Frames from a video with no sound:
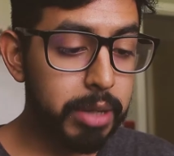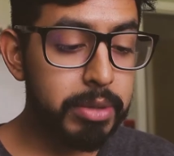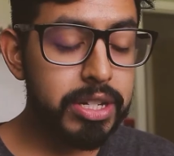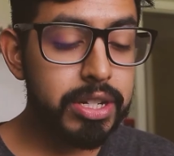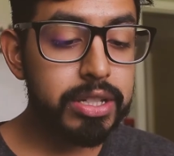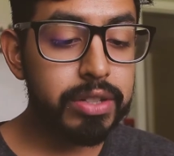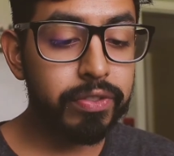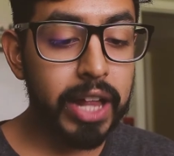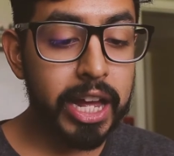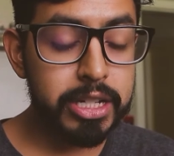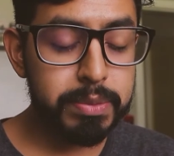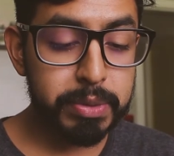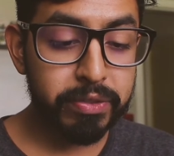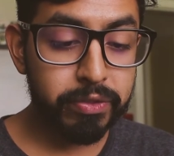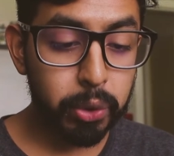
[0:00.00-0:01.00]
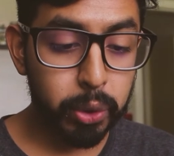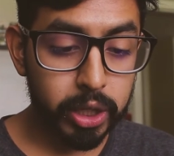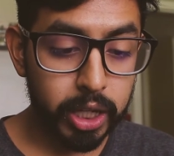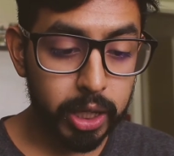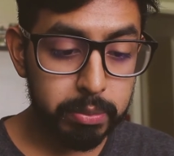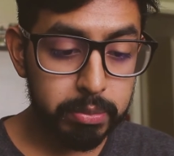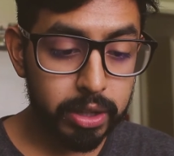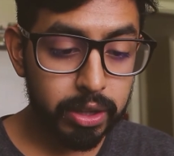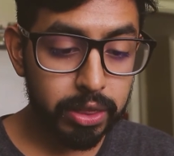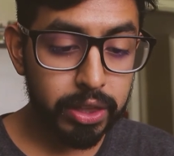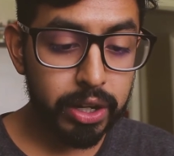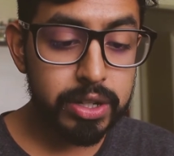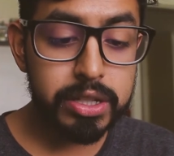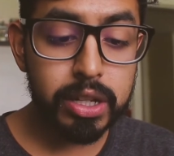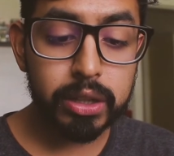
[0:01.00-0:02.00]
Images flash before him.
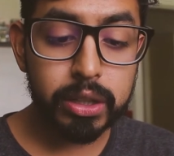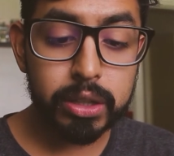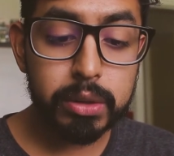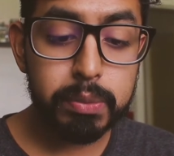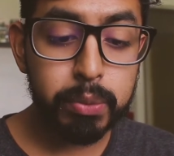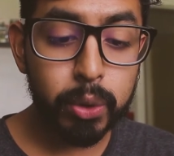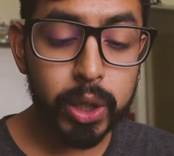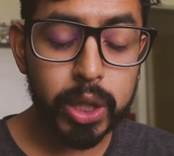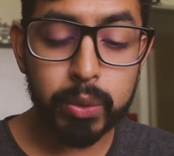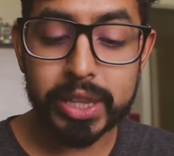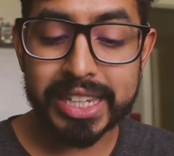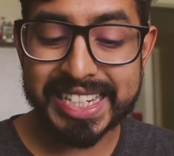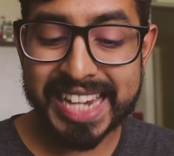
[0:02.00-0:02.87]
There is a little boy with